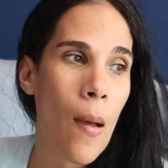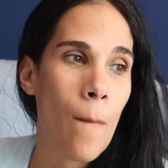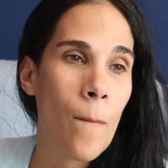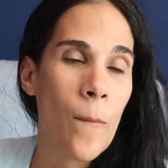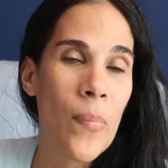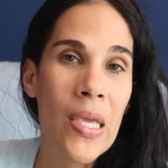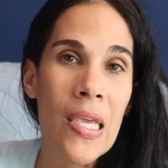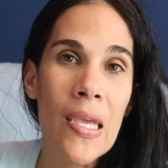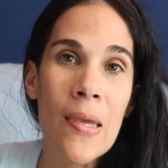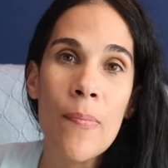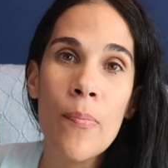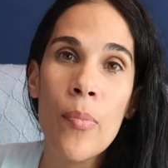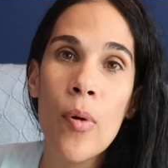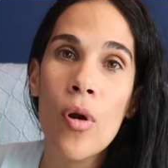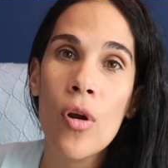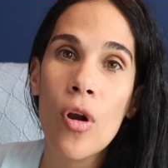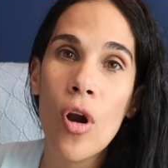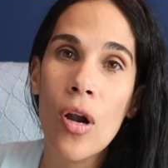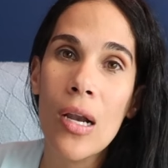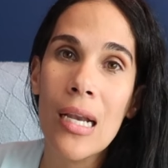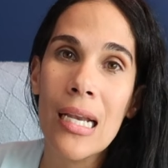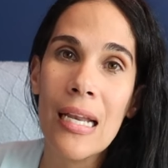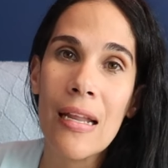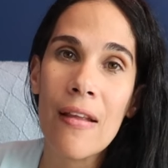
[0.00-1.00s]
people
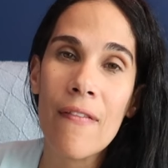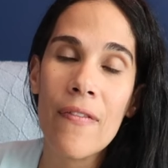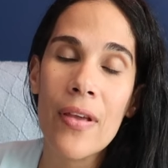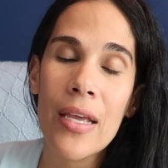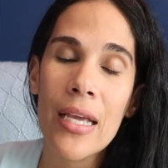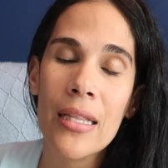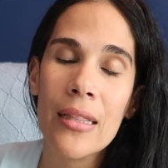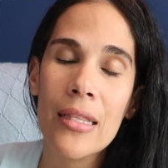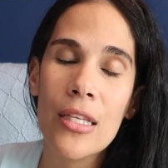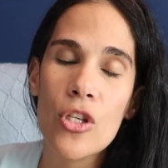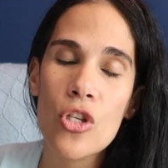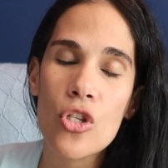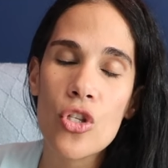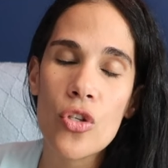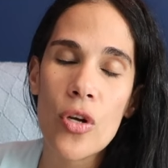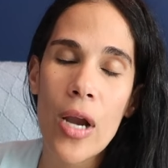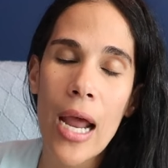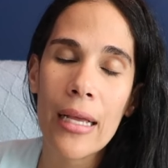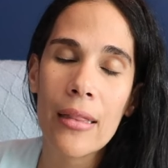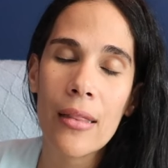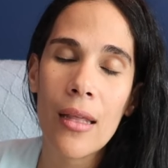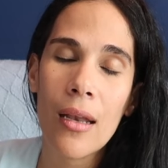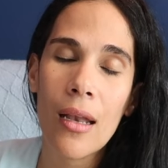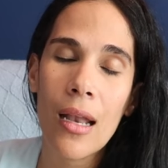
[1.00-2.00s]
are living
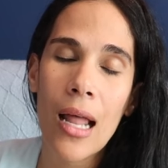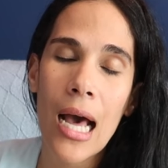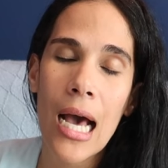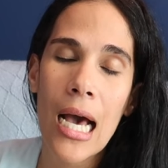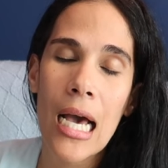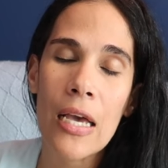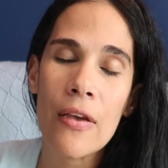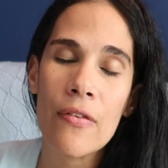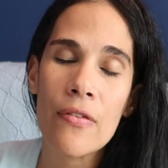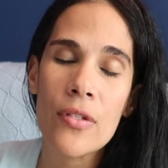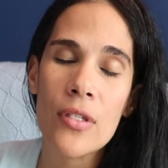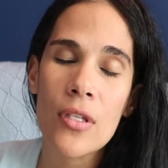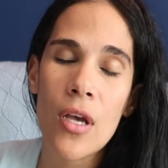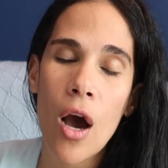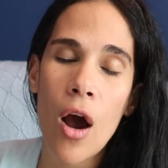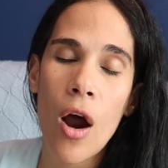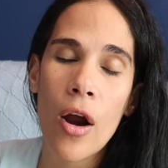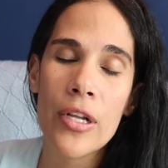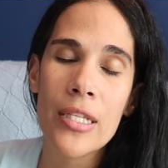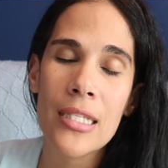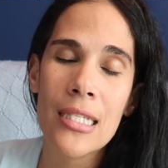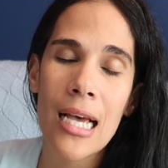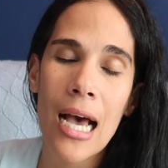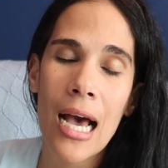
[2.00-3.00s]
distracted lives.
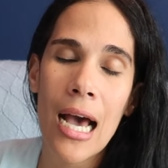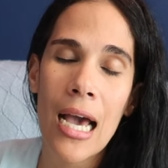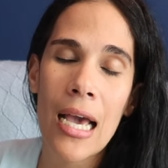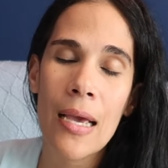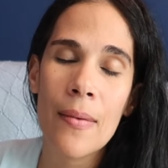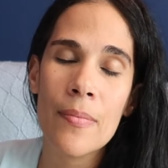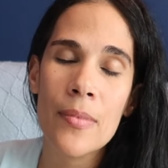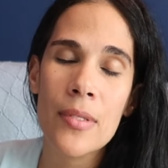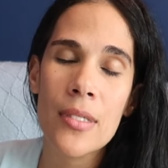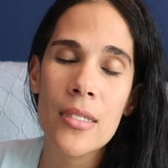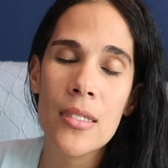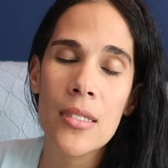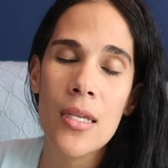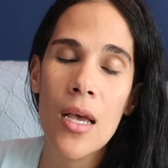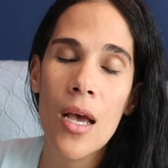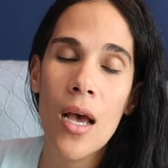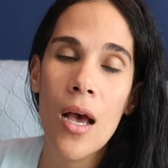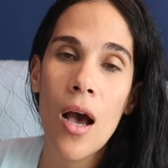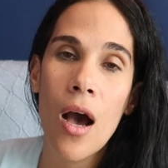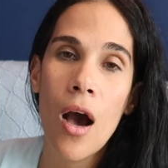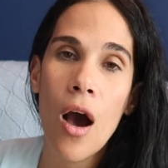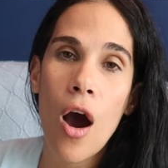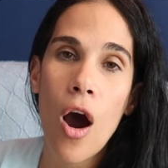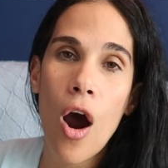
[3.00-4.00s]
Our times
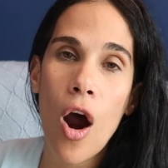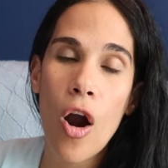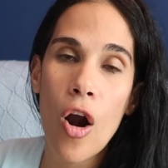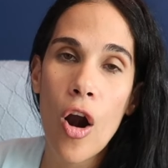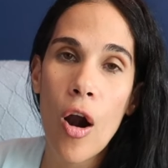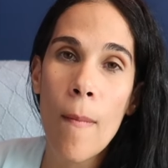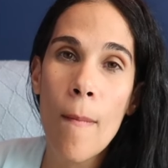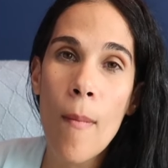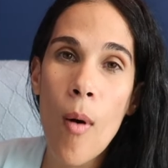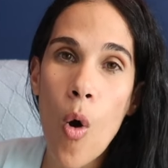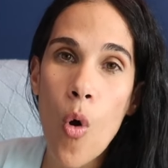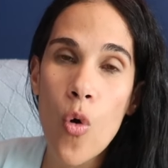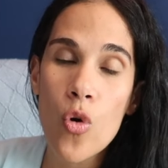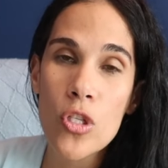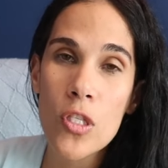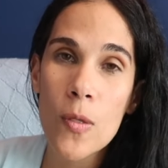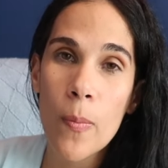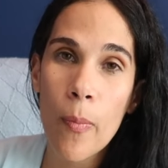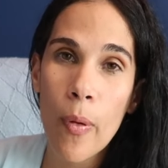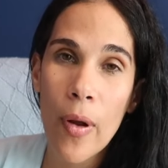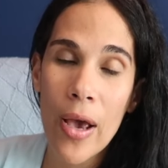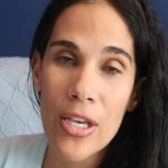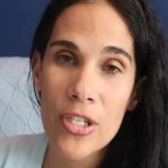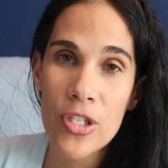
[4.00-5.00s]
are our
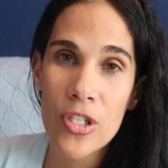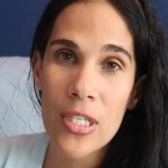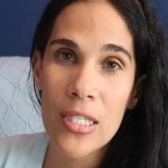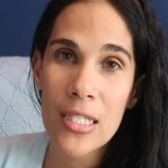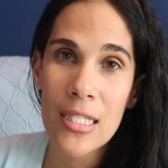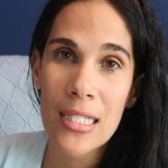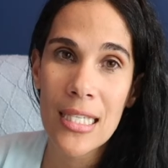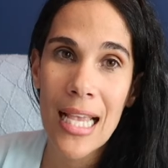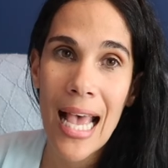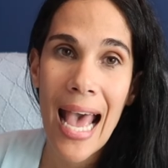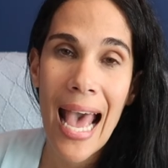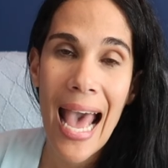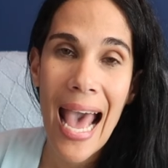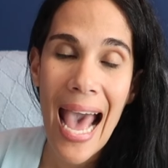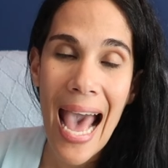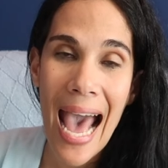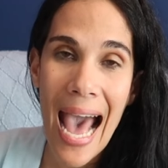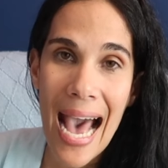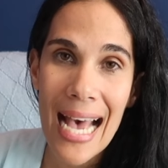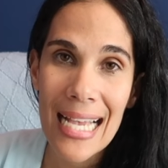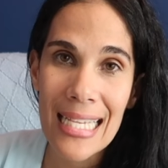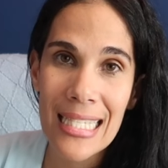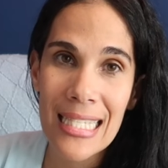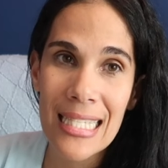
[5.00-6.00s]
most precious
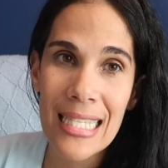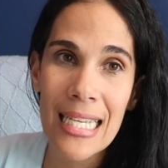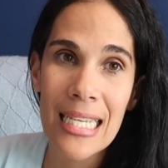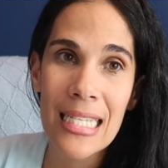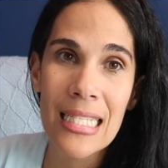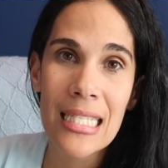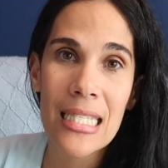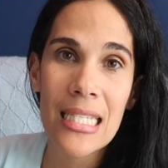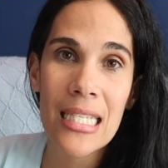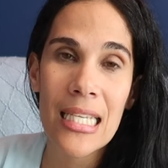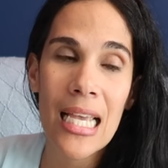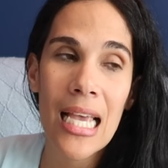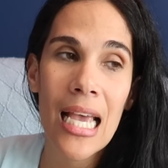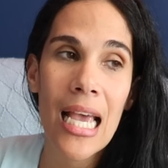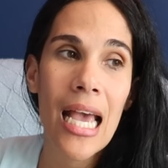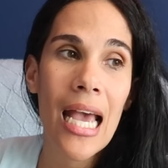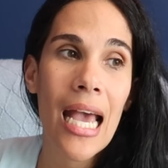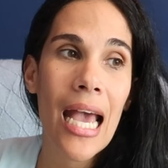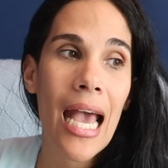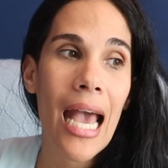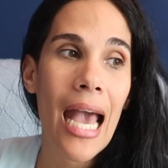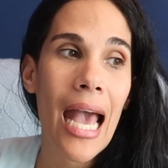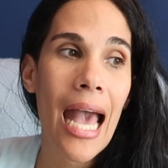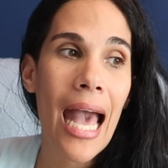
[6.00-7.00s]
asset
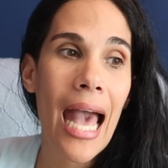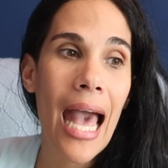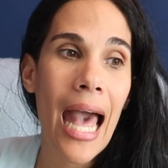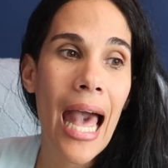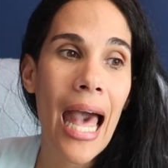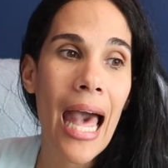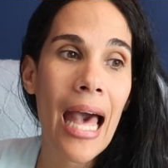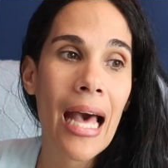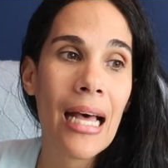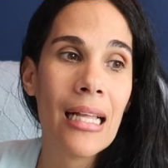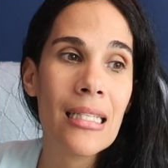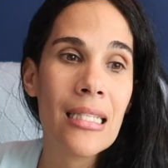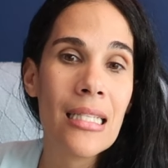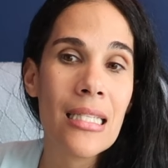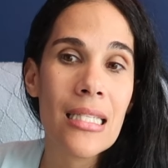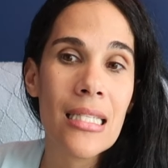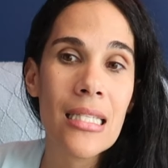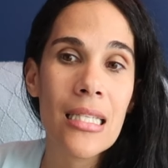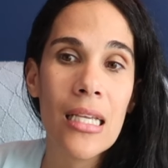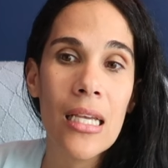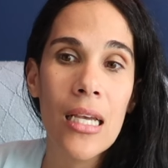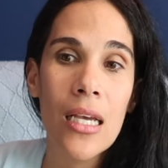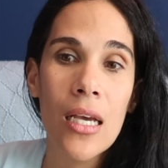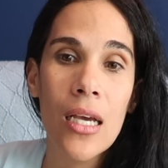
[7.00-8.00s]

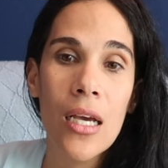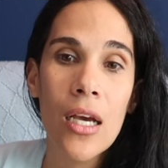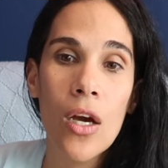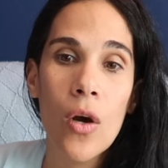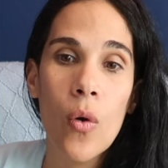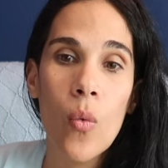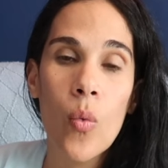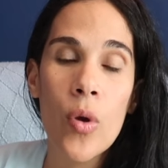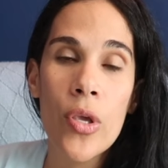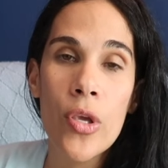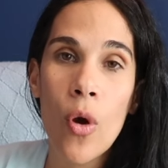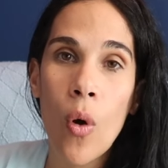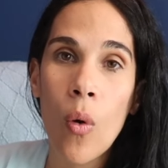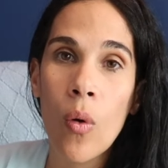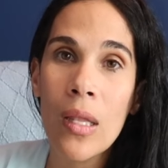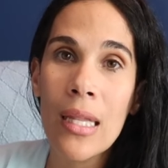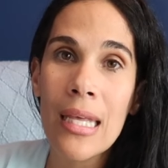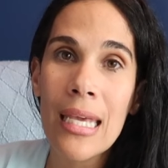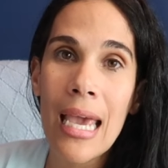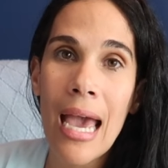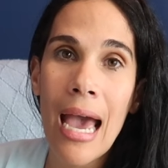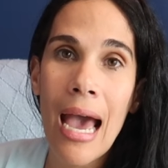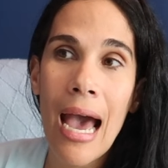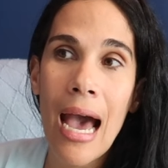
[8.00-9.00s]
and we
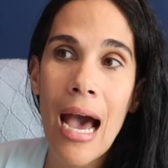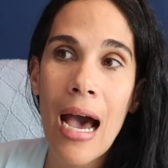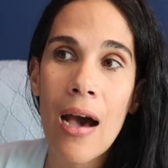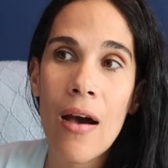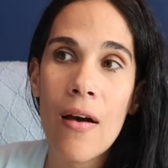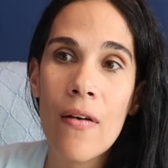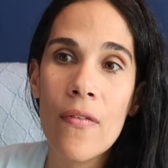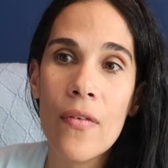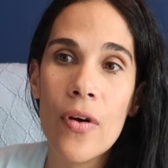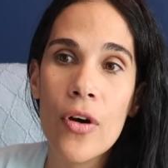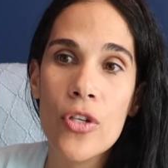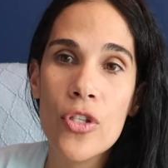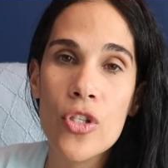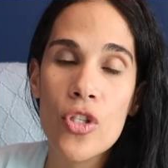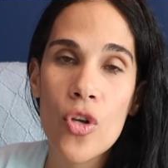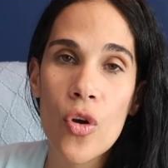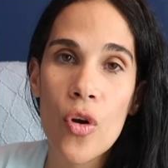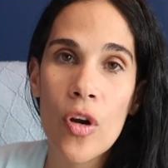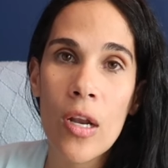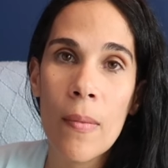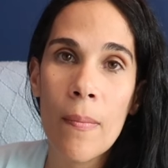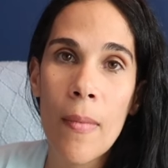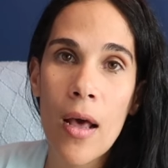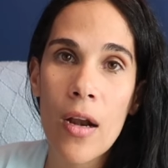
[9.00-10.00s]
only have a
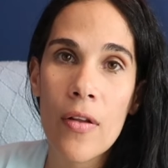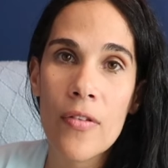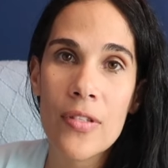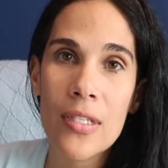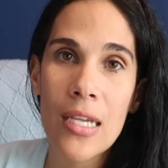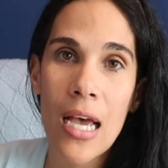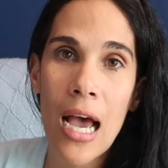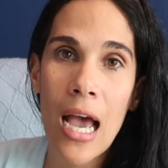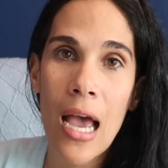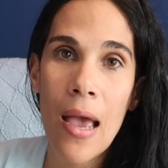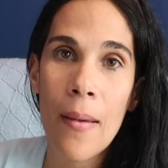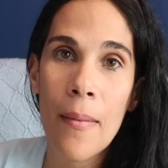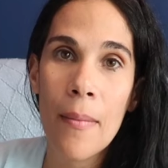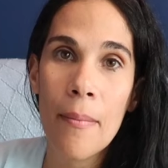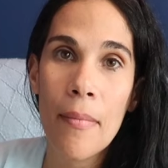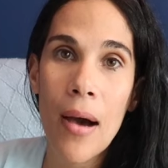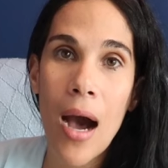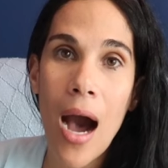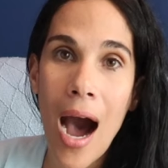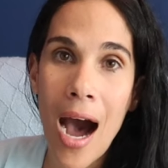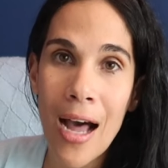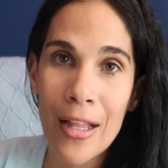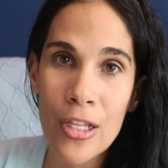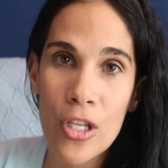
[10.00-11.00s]
certain amount of time
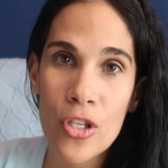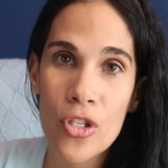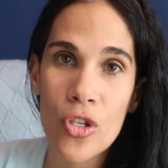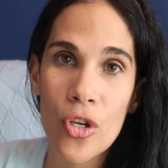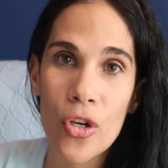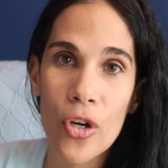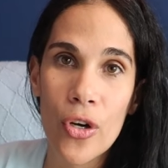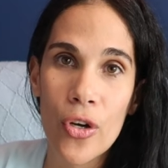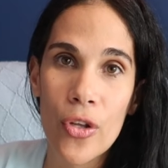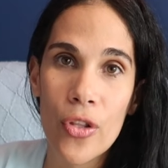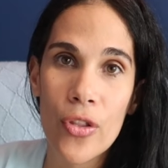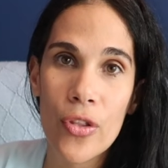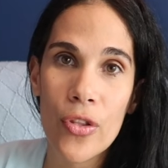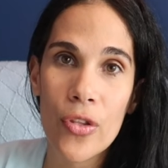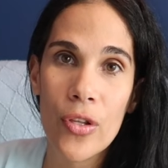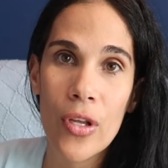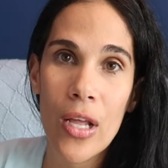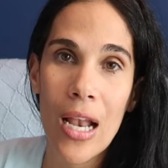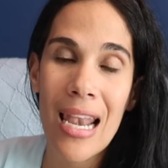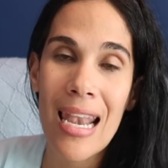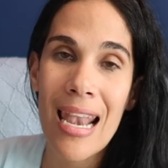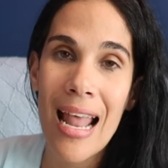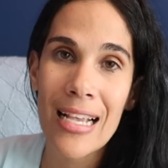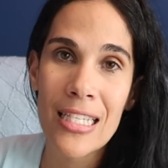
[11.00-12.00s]
on this earth.
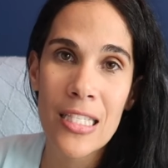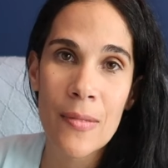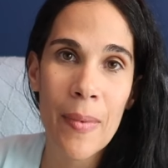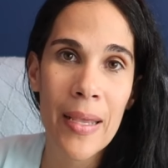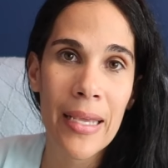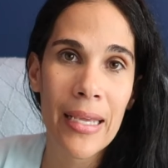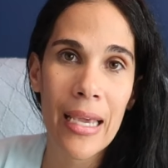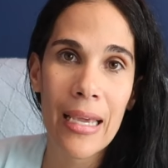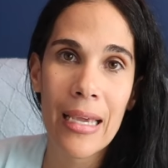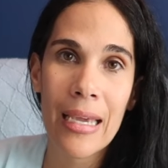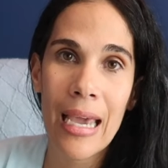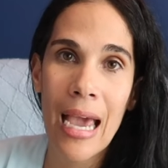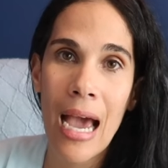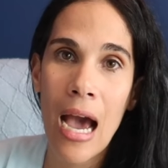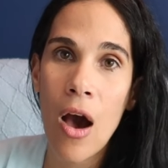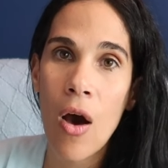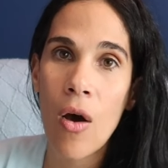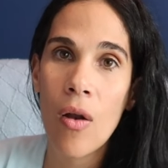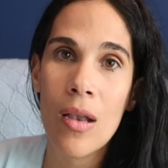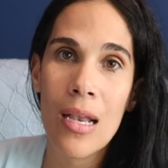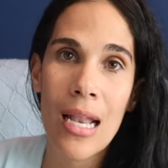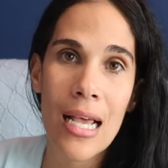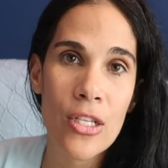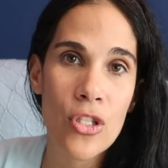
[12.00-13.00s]
Let's make it
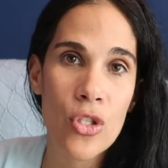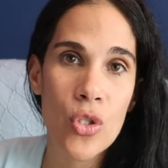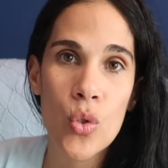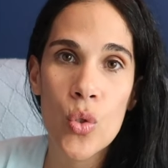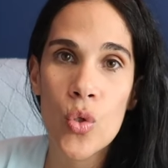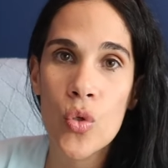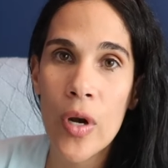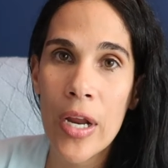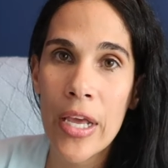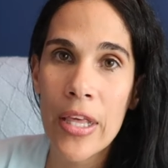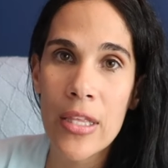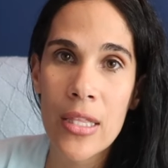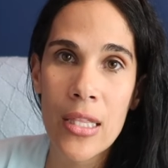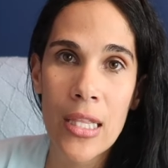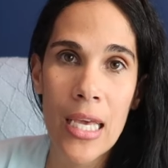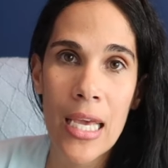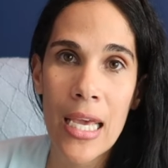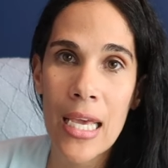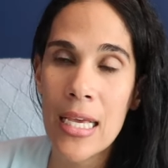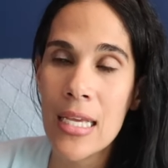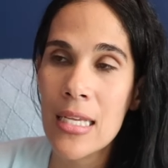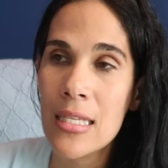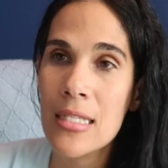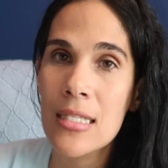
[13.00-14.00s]
count. Let's do great
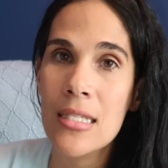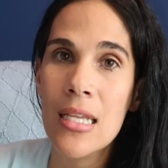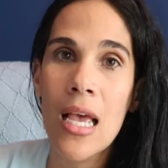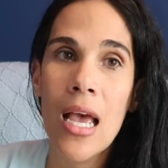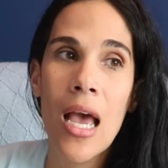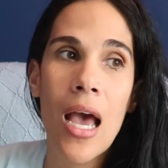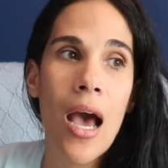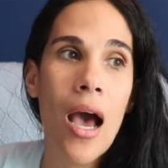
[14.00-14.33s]
things